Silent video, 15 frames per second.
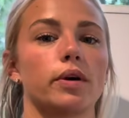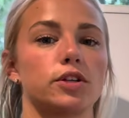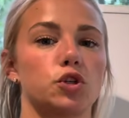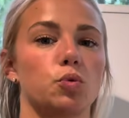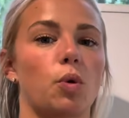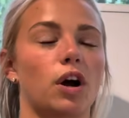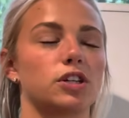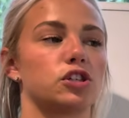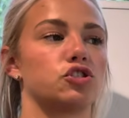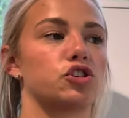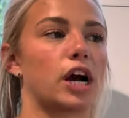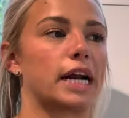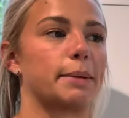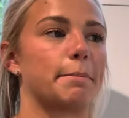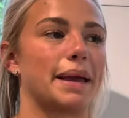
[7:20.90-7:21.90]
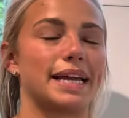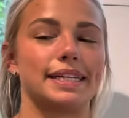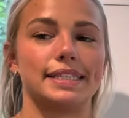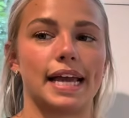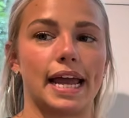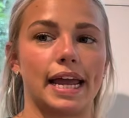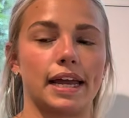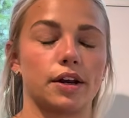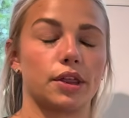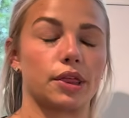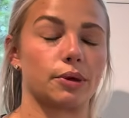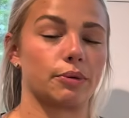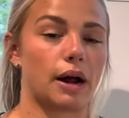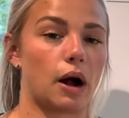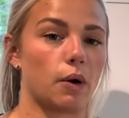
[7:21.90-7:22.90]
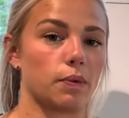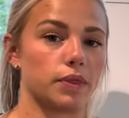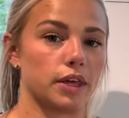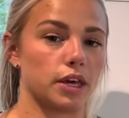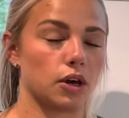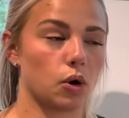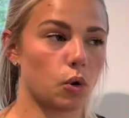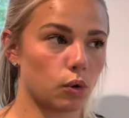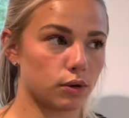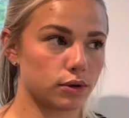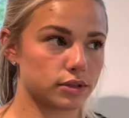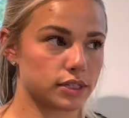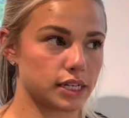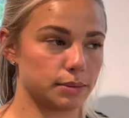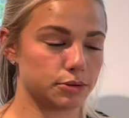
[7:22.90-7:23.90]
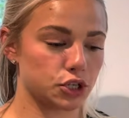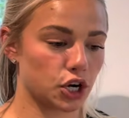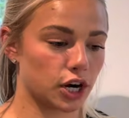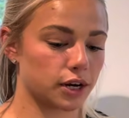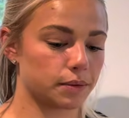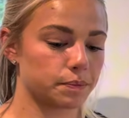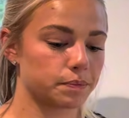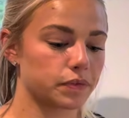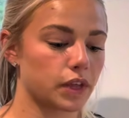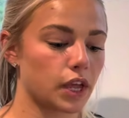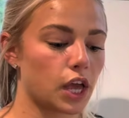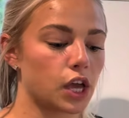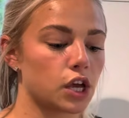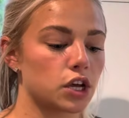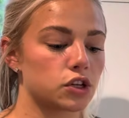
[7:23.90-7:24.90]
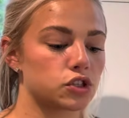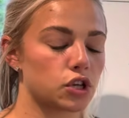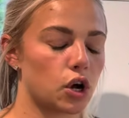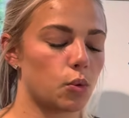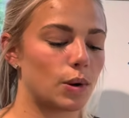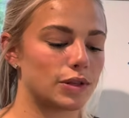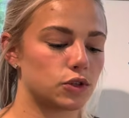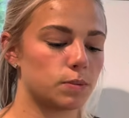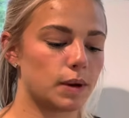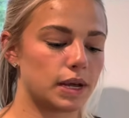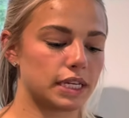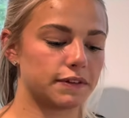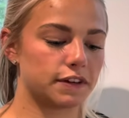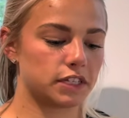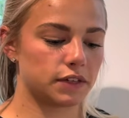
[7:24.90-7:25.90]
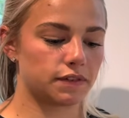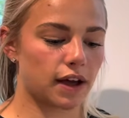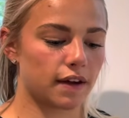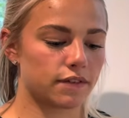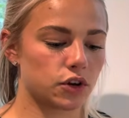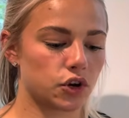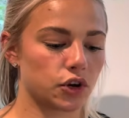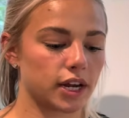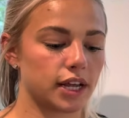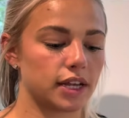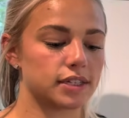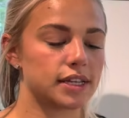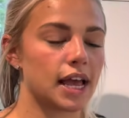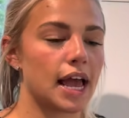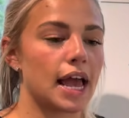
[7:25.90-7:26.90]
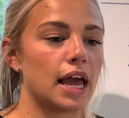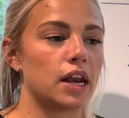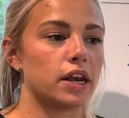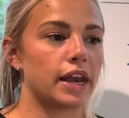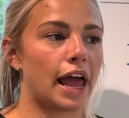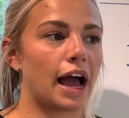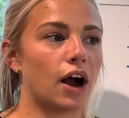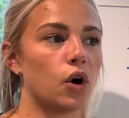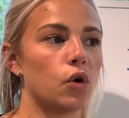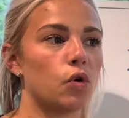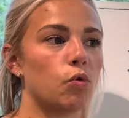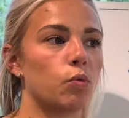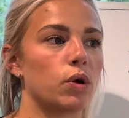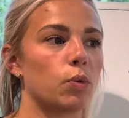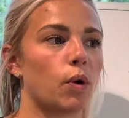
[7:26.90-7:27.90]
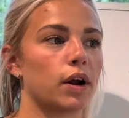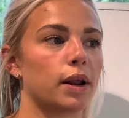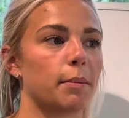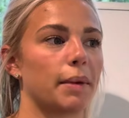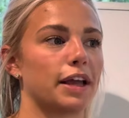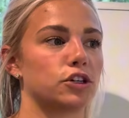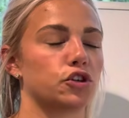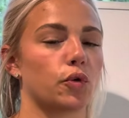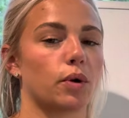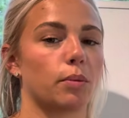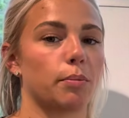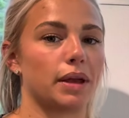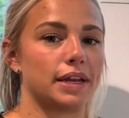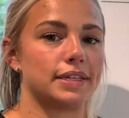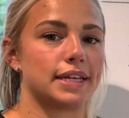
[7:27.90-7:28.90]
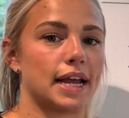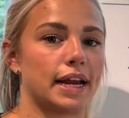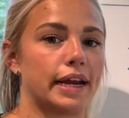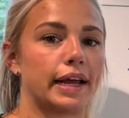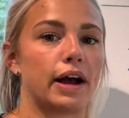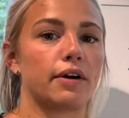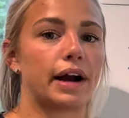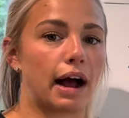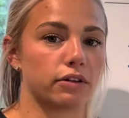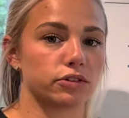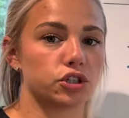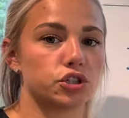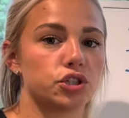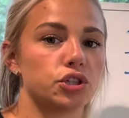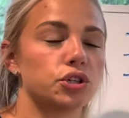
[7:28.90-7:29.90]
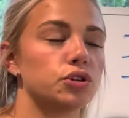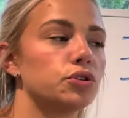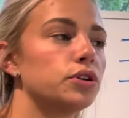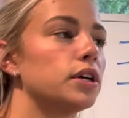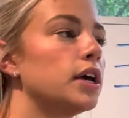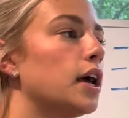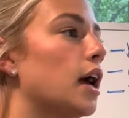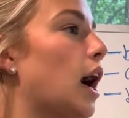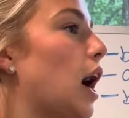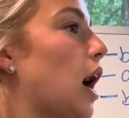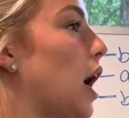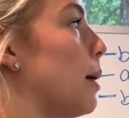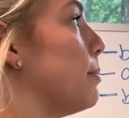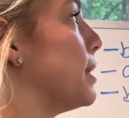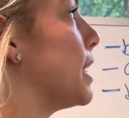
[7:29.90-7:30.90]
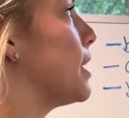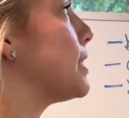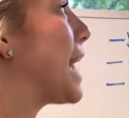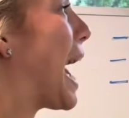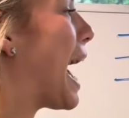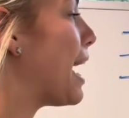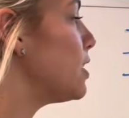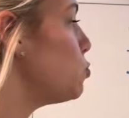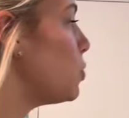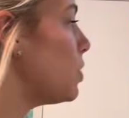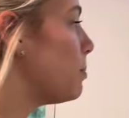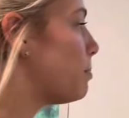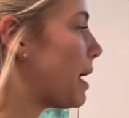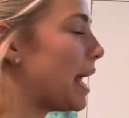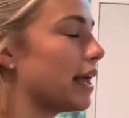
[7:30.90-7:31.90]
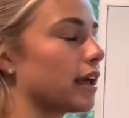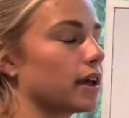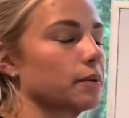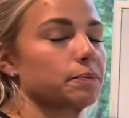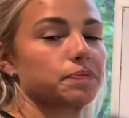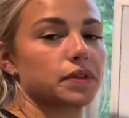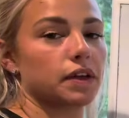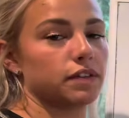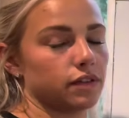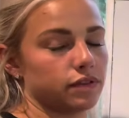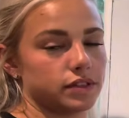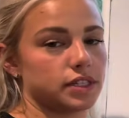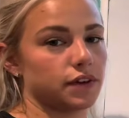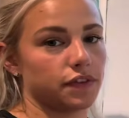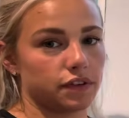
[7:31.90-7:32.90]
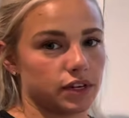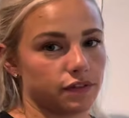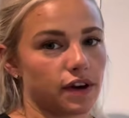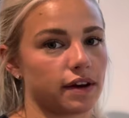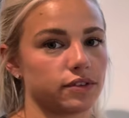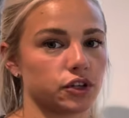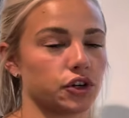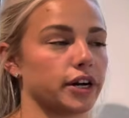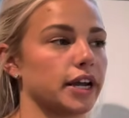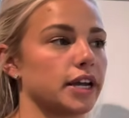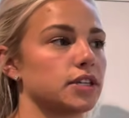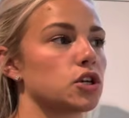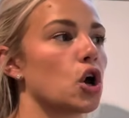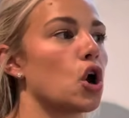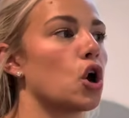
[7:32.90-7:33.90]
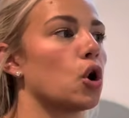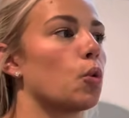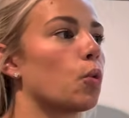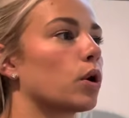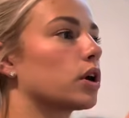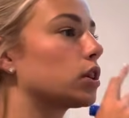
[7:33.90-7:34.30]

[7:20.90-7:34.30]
to want to try to maintain throughout the whole steep turn. So once we bank to 55 degrees, now we want to make sure that we're maintaining our altitude, because as we bank to 55 degrees, we're